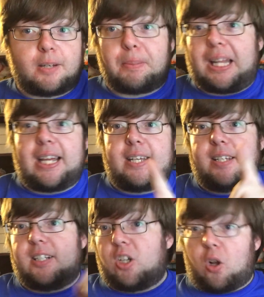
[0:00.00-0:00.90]

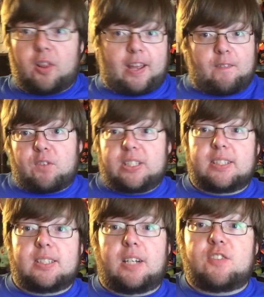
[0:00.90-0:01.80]
applying and all that fun
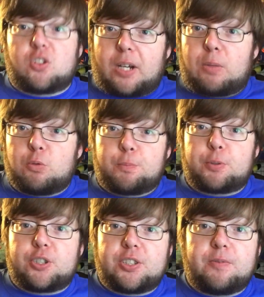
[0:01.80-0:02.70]
stuff, so I will
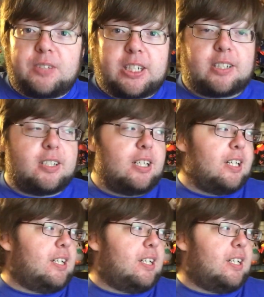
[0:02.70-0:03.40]
persevere